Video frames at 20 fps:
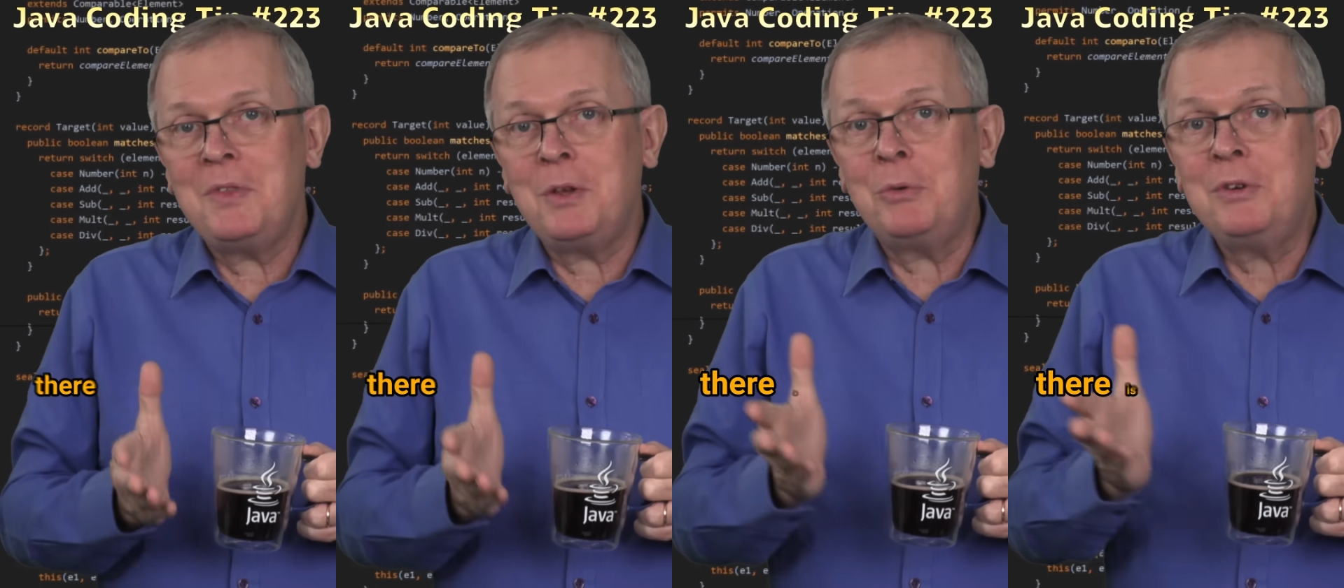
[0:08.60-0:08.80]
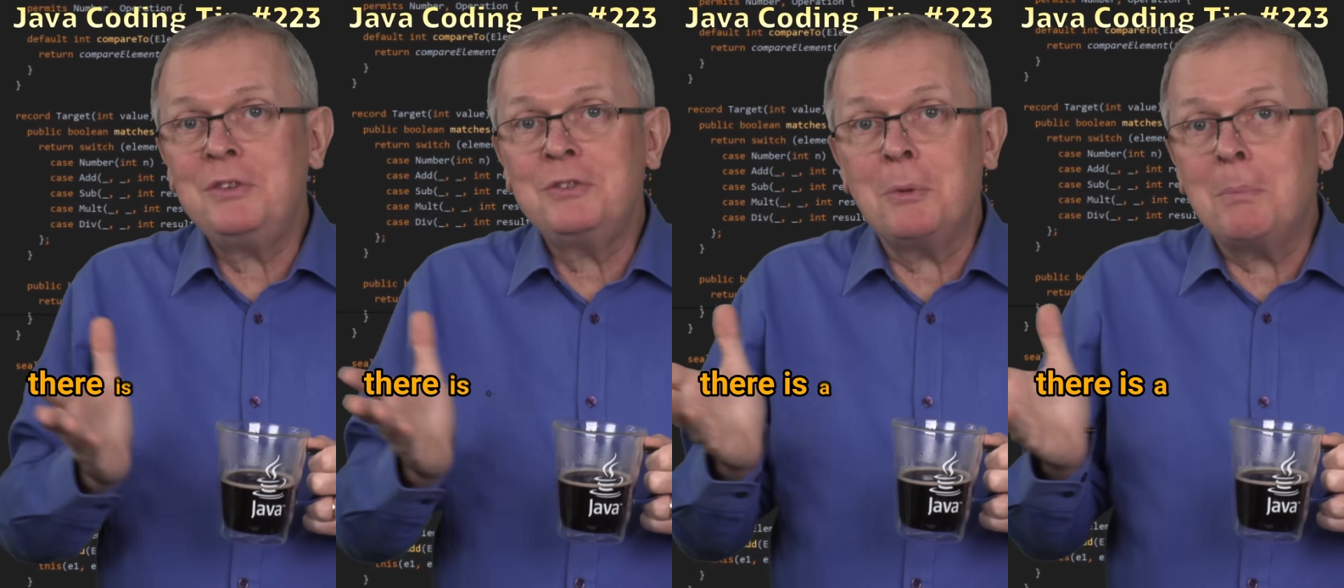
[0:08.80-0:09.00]

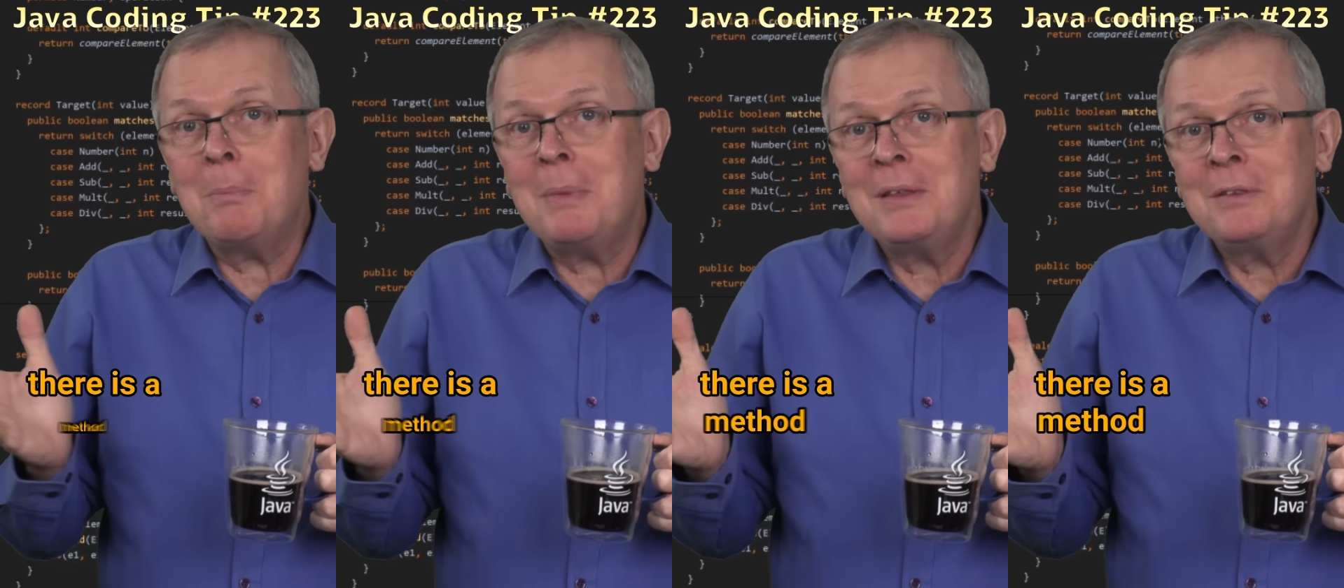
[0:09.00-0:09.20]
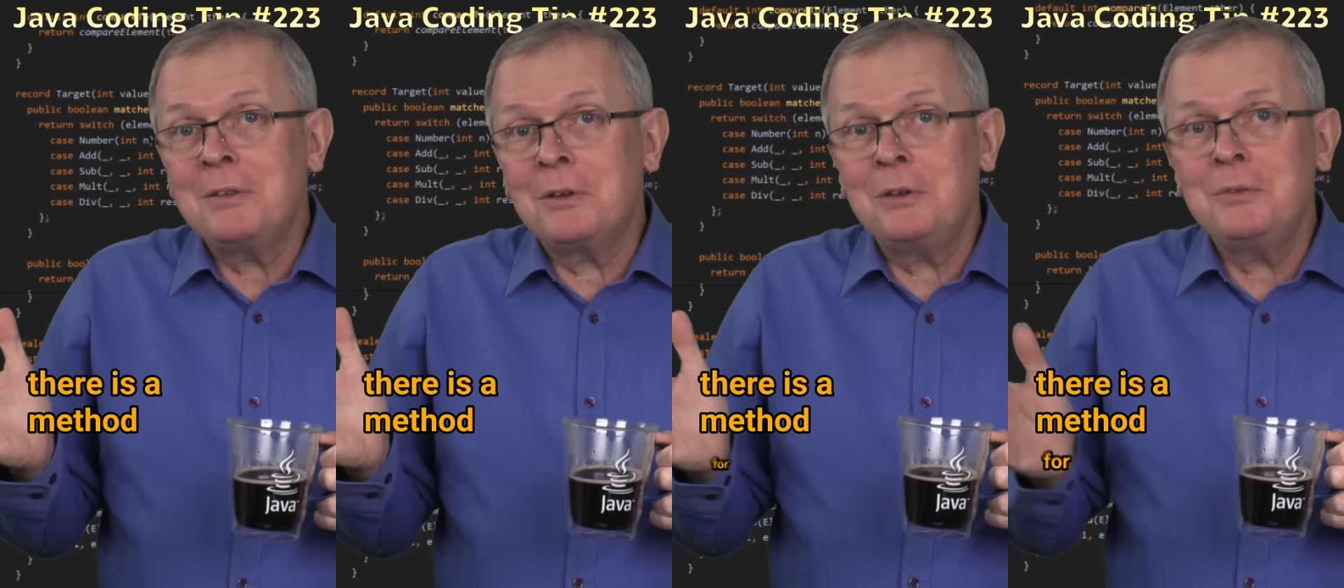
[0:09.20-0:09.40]
there is a
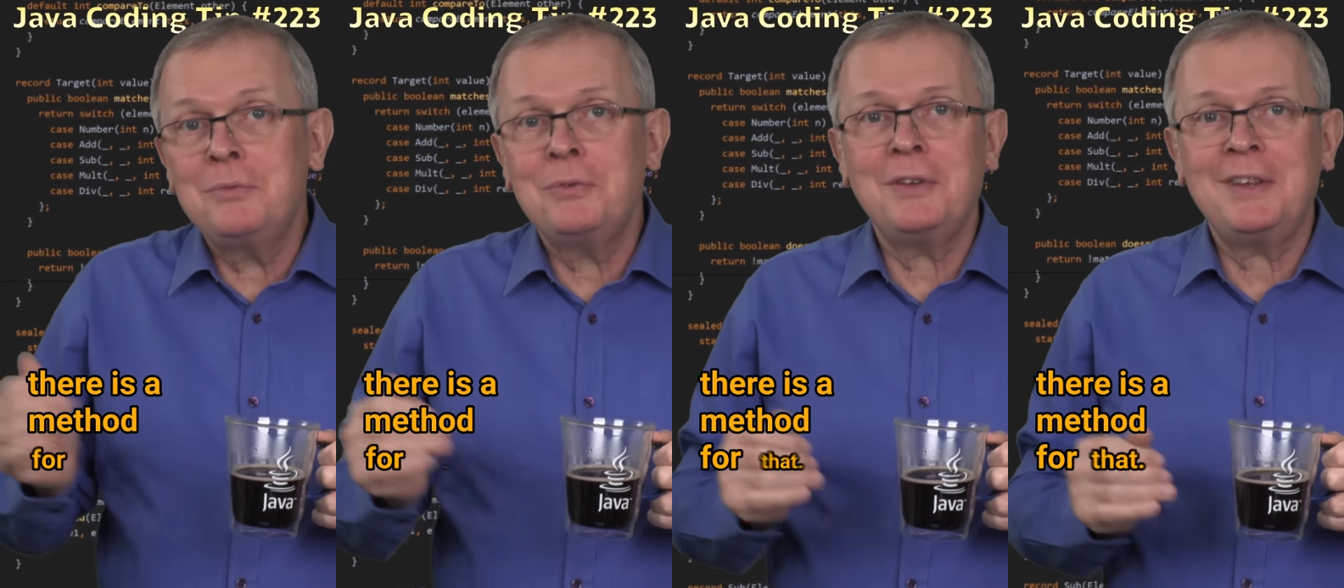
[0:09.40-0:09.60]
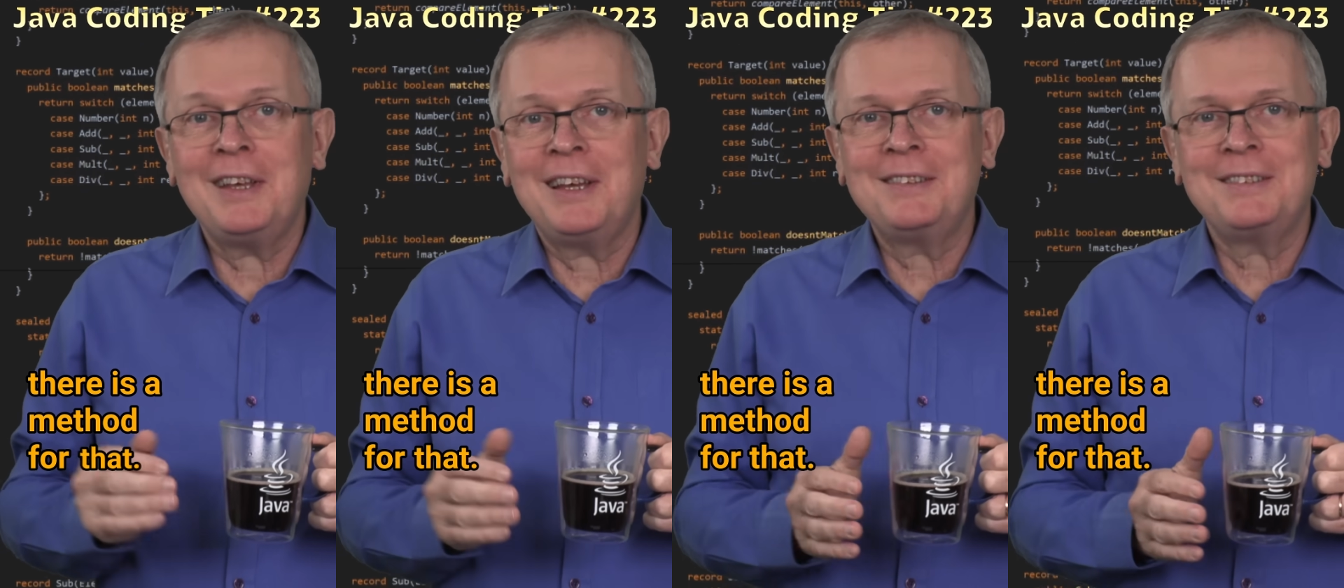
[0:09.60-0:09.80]
method
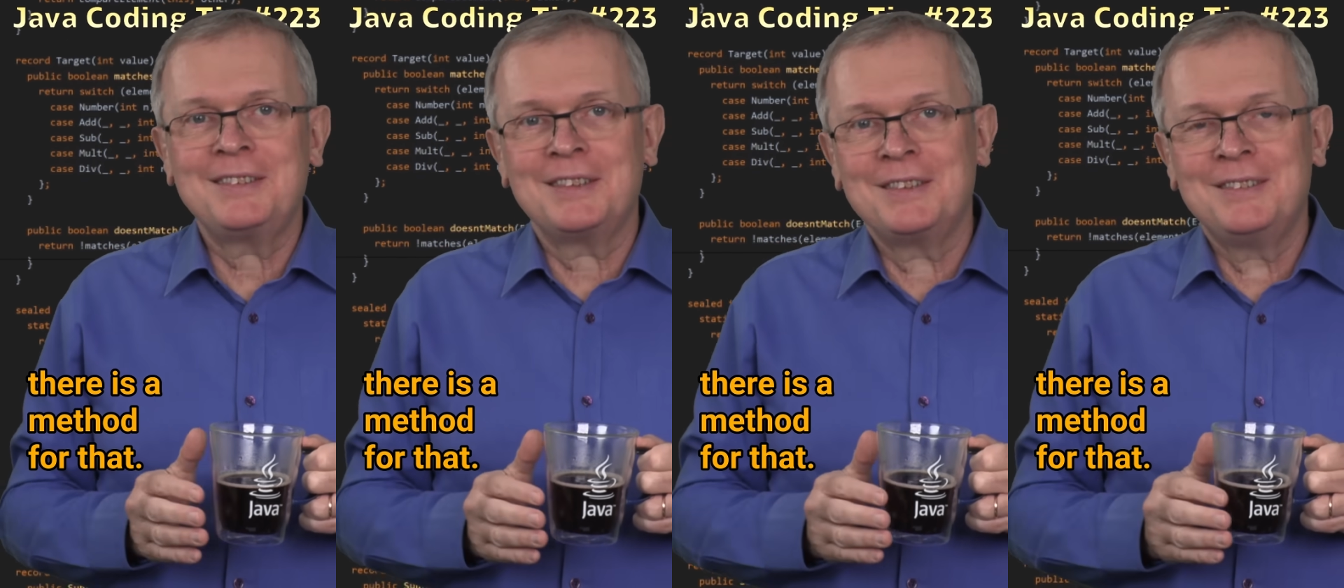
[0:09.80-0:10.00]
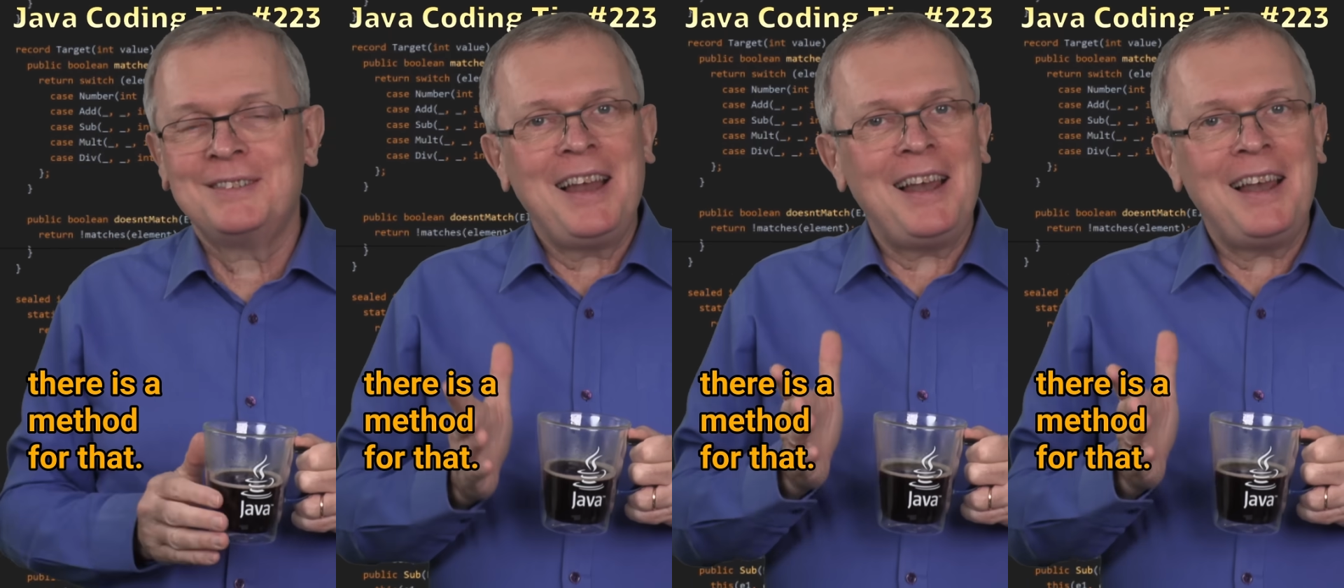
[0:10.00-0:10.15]
for that.